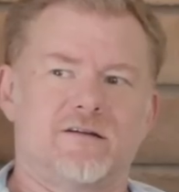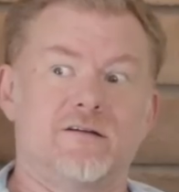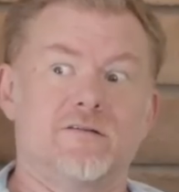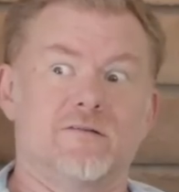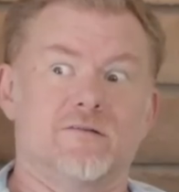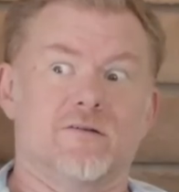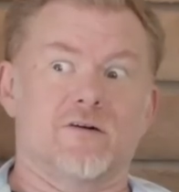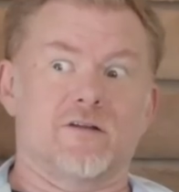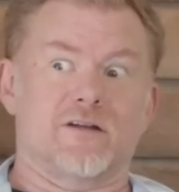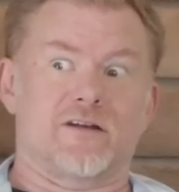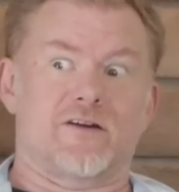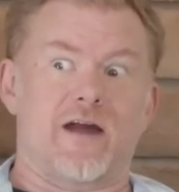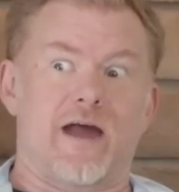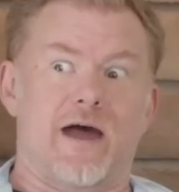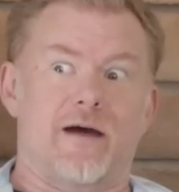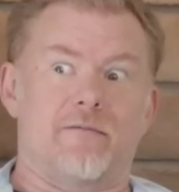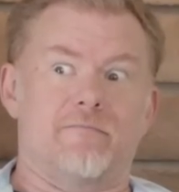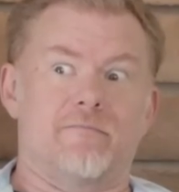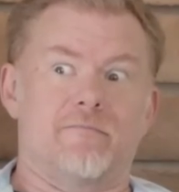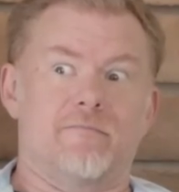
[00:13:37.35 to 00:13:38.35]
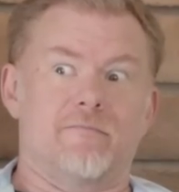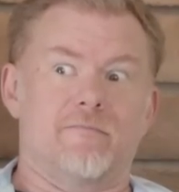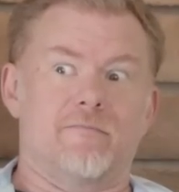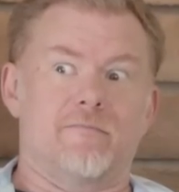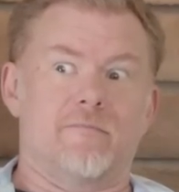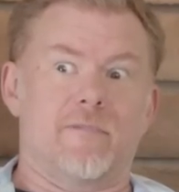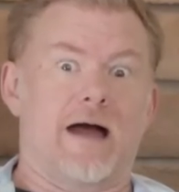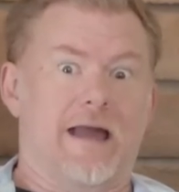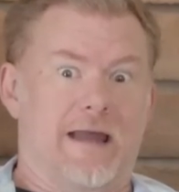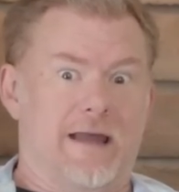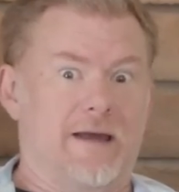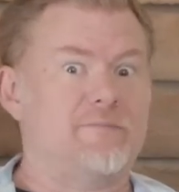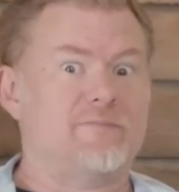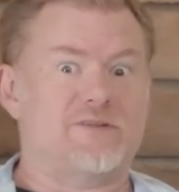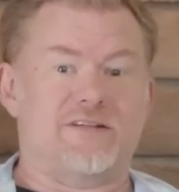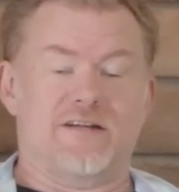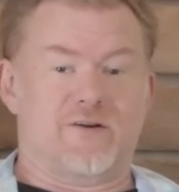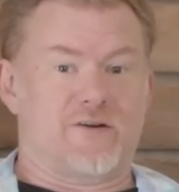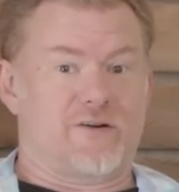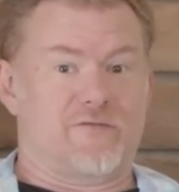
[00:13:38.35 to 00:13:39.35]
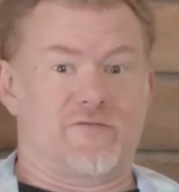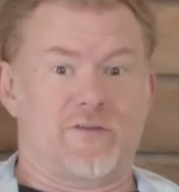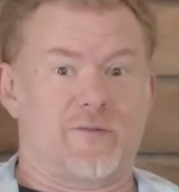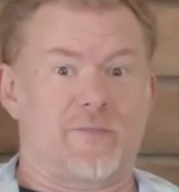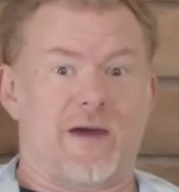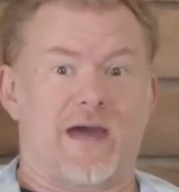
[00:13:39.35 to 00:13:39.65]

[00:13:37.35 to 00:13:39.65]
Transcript: ooh, holy crap, I am cheering for the